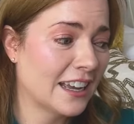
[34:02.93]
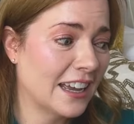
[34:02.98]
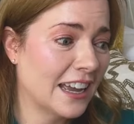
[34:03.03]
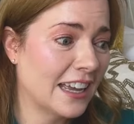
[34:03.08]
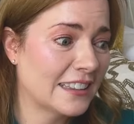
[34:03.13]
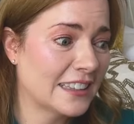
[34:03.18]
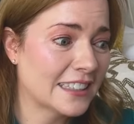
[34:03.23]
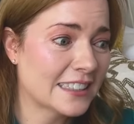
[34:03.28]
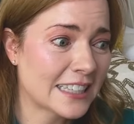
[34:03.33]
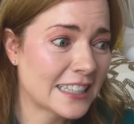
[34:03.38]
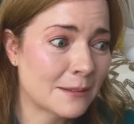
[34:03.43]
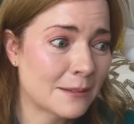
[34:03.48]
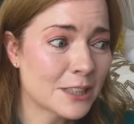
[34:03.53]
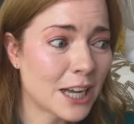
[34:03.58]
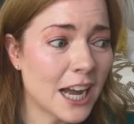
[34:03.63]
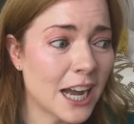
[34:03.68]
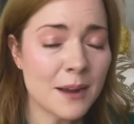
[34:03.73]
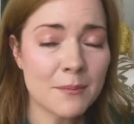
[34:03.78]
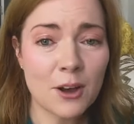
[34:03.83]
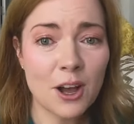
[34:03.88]
at the same
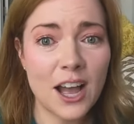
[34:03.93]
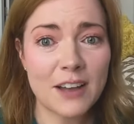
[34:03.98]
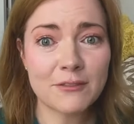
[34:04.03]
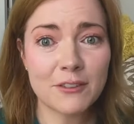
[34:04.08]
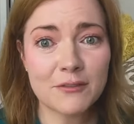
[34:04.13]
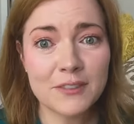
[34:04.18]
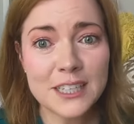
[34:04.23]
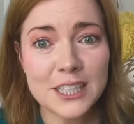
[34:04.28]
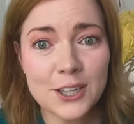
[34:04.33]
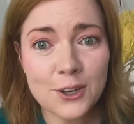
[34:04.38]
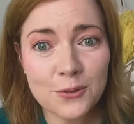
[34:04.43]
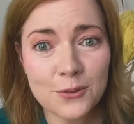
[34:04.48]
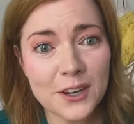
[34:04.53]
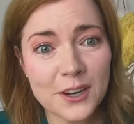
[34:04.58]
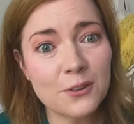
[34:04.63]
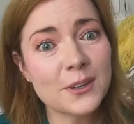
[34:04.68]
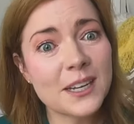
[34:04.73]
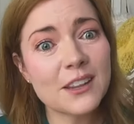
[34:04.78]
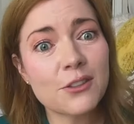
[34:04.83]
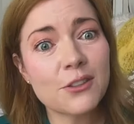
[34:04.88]
time, I'll have a video
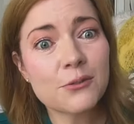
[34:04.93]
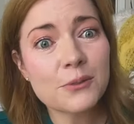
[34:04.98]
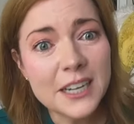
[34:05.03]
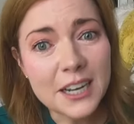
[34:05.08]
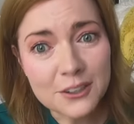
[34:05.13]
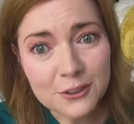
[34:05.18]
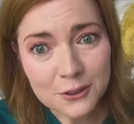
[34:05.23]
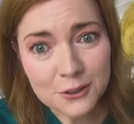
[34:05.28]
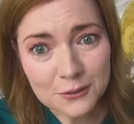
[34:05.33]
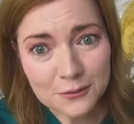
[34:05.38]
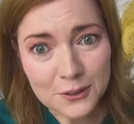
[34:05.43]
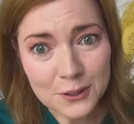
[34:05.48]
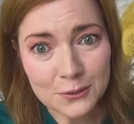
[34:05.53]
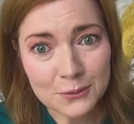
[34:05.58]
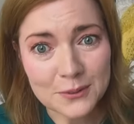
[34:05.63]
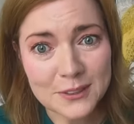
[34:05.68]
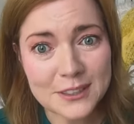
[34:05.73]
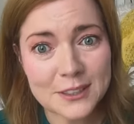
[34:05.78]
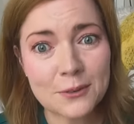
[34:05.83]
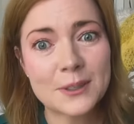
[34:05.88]
that'll get 300
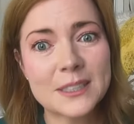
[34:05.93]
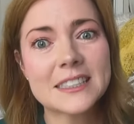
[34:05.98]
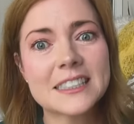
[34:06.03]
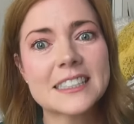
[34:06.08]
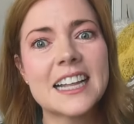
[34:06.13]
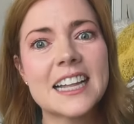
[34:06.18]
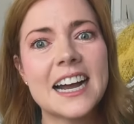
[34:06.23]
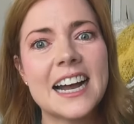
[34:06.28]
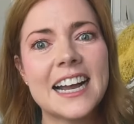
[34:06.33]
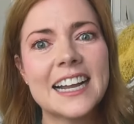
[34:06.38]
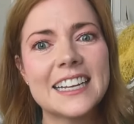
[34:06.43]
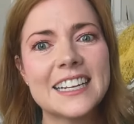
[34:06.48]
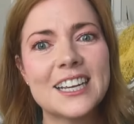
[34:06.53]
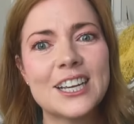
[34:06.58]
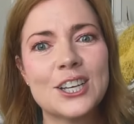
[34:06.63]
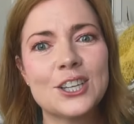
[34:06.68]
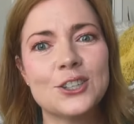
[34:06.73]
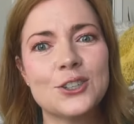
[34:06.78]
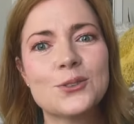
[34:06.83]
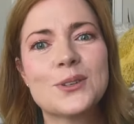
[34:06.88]
views. So it's not
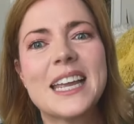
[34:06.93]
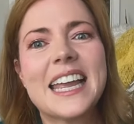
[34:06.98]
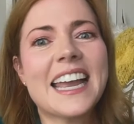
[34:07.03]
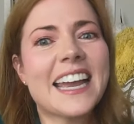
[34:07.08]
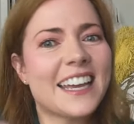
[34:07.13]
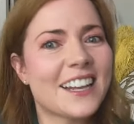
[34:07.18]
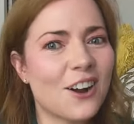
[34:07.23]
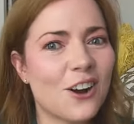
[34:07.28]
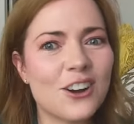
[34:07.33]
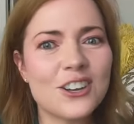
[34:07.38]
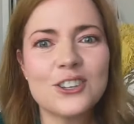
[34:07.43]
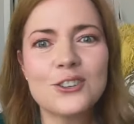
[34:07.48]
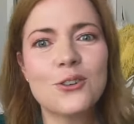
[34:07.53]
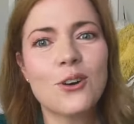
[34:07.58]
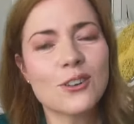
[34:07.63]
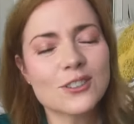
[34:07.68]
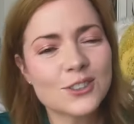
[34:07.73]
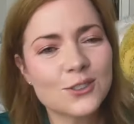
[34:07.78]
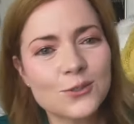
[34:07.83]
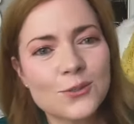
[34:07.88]
you can't. You
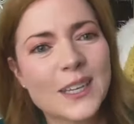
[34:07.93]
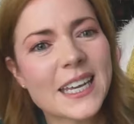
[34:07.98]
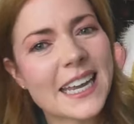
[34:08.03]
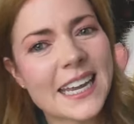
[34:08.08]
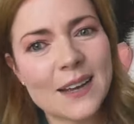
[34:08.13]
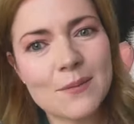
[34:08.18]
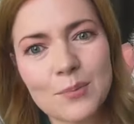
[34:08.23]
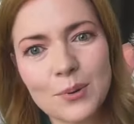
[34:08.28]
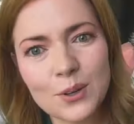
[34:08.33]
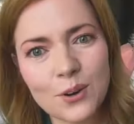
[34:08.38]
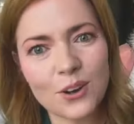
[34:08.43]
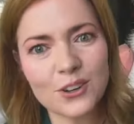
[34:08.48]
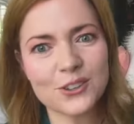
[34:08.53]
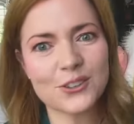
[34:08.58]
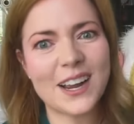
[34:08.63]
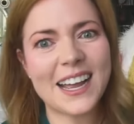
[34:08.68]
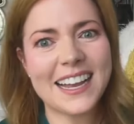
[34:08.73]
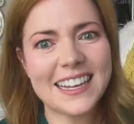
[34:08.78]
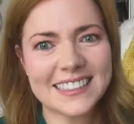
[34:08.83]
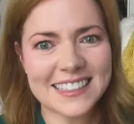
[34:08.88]
also you can't put all
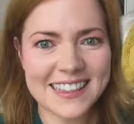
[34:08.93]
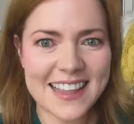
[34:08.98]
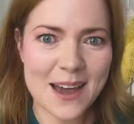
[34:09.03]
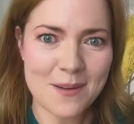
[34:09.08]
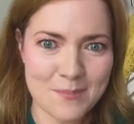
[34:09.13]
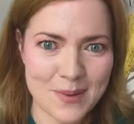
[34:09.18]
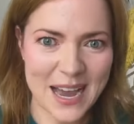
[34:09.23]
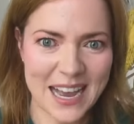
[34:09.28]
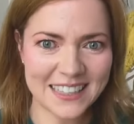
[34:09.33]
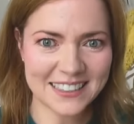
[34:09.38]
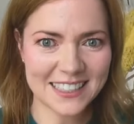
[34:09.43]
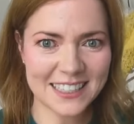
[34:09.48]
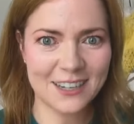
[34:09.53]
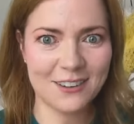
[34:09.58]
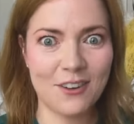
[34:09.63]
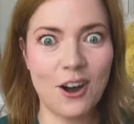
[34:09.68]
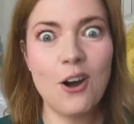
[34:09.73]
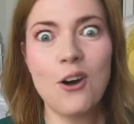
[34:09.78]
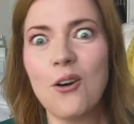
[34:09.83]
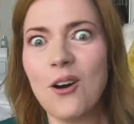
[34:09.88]
your eggs in that basket
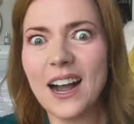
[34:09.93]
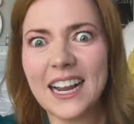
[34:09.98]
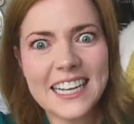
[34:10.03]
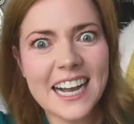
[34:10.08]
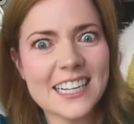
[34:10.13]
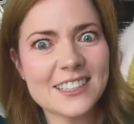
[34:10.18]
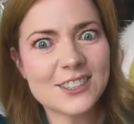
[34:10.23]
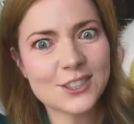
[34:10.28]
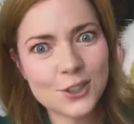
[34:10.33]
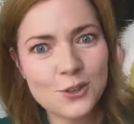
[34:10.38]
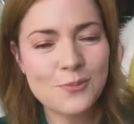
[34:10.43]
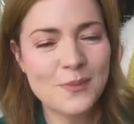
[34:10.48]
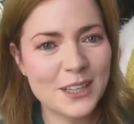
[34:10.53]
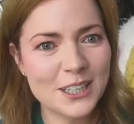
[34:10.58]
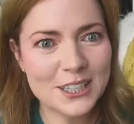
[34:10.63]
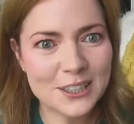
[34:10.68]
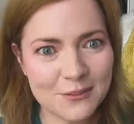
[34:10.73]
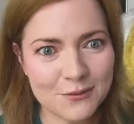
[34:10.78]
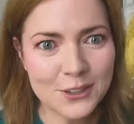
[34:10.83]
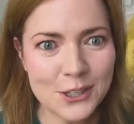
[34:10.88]
of oh I got two
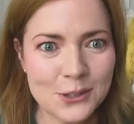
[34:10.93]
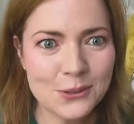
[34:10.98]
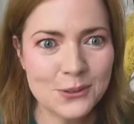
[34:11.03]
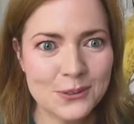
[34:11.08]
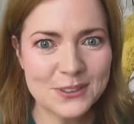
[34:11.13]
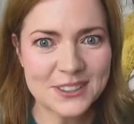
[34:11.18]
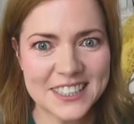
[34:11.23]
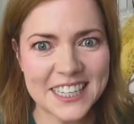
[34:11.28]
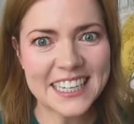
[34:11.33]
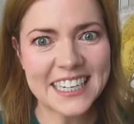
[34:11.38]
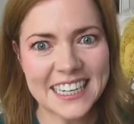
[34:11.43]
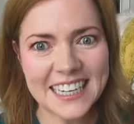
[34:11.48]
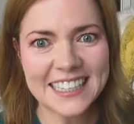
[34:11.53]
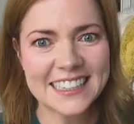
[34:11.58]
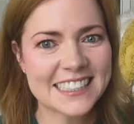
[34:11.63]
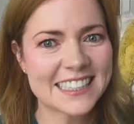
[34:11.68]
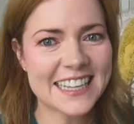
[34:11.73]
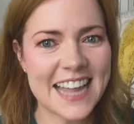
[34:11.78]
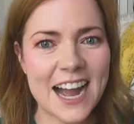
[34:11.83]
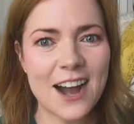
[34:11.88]
million views. Like
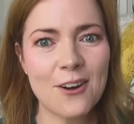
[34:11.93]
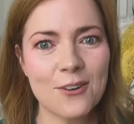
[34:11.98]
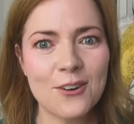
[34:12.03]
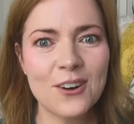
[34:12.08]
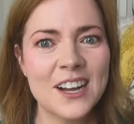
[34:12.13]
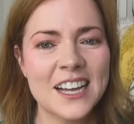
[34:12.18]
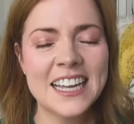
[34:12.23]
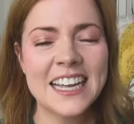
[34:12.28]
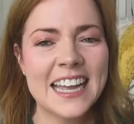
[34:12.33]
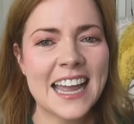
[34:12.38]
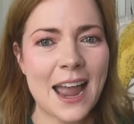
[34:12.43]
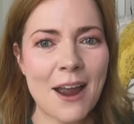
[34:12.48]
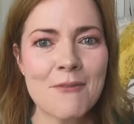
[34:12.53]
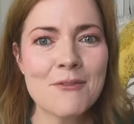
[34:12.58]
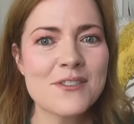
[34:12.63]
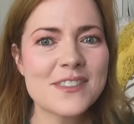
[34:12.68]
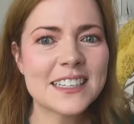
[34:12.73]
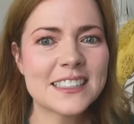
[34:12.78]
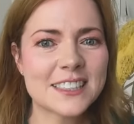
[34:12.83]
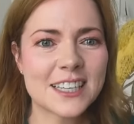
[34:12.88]
it's now
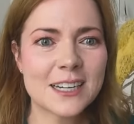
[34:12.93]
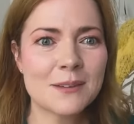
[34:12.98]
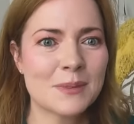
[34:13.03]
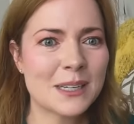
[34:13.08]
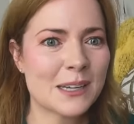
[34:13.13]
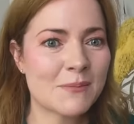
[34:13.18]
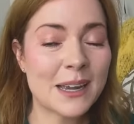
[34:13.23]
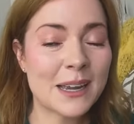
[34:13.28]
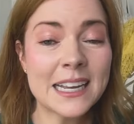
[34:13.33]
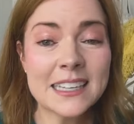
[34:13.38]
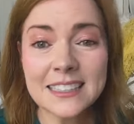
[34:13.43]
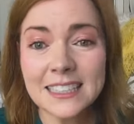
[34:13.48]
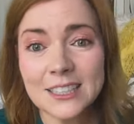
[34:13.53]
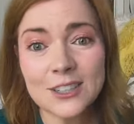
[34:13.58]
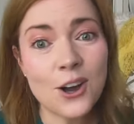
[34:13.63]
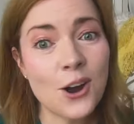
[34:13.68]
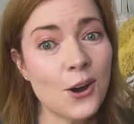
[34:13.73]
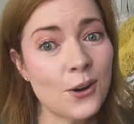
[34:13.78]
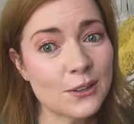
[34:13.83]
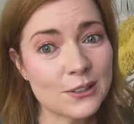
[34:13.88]
everything's going to be amazing.
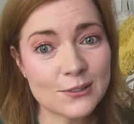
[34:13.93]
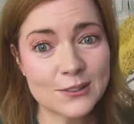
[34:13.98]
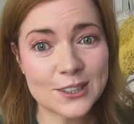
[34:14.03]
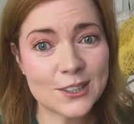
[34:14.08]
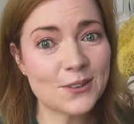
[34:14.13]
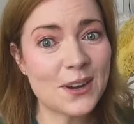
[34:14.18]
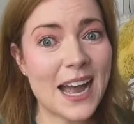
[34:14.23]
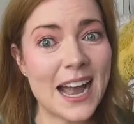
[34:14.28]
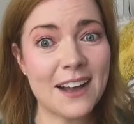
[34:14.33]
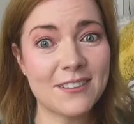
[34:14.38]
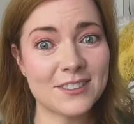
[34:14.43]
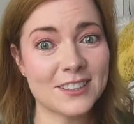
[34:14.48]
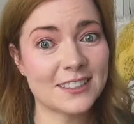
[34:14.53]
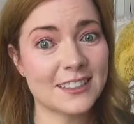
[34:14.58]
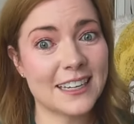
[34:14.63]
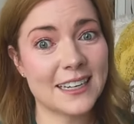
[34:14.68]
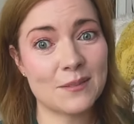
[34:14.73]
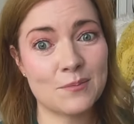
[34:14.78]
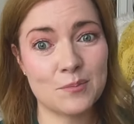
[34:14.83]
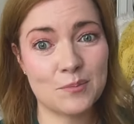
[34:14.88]
No, you still have to
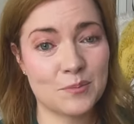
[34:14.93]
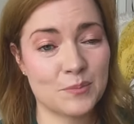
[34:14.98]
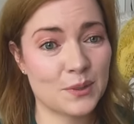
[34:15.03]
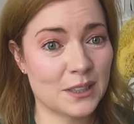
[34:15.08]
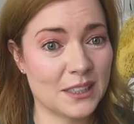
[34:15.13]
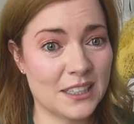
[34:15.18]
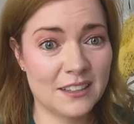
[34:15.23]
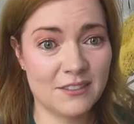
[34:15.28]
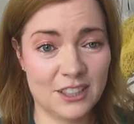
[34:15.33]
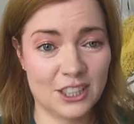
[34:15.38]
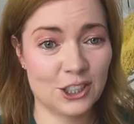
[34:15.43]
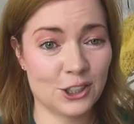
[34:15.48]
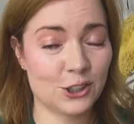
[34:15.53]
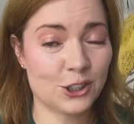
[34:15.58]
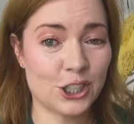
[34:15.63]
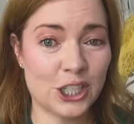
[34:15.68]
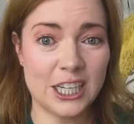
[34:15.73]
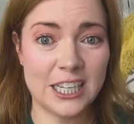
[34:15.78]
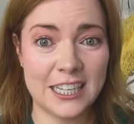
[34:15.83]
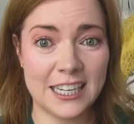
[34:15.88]
like believe in your
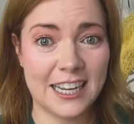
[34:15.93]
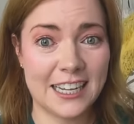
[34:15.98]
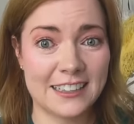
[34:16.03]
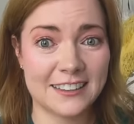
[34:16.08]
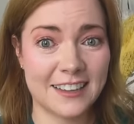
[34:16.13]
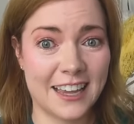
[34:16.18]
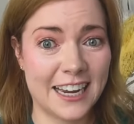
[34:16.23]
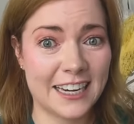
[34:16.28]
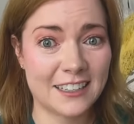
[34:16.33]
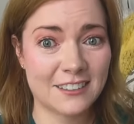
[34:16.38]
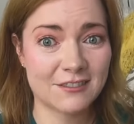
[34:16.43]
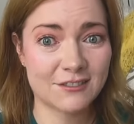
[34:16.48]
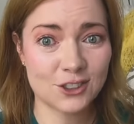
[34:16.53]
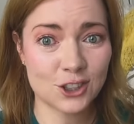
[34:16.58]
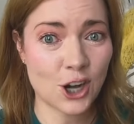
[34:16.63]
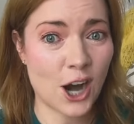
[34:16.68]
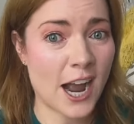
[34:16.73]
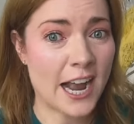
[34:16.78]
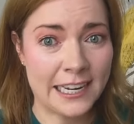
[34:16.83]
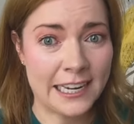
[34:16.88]
shit and like
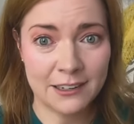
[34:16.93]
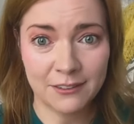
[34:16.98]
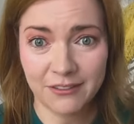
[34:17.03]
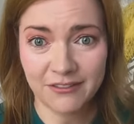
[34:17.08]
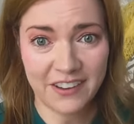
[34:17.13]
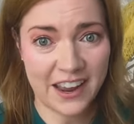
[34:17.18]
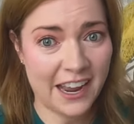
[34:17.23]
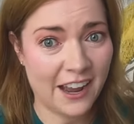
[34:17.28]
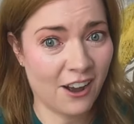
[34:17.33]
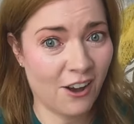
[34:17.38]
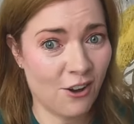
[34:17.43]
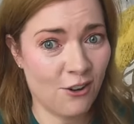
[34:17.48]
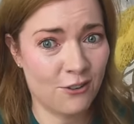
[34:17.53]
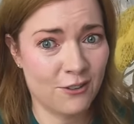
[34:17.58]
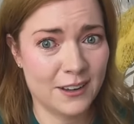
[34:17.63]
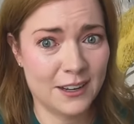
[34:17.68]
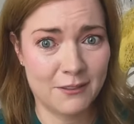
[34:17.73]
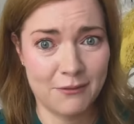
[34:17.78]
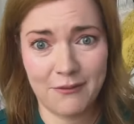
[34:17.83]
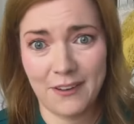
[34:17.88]
try and
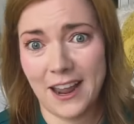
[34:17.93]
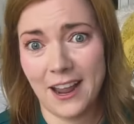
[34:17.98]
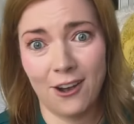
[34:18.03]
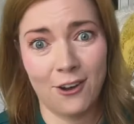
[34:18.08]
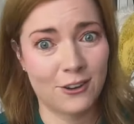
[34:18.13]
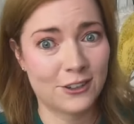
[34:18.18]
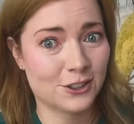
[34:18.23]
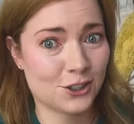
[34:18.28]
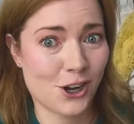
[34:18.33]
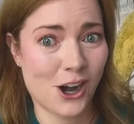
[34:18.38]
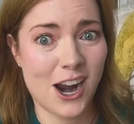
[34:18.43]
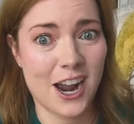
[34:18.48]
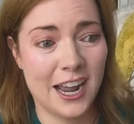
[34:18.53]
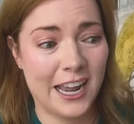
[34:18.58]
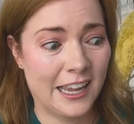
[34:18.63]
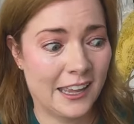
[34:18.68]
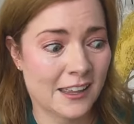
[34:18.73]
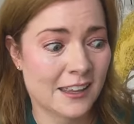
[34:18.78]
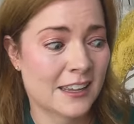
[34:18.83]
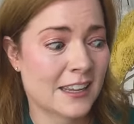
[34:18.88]
fail and fail and
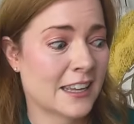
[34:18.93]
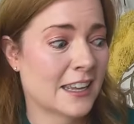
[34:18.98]
try.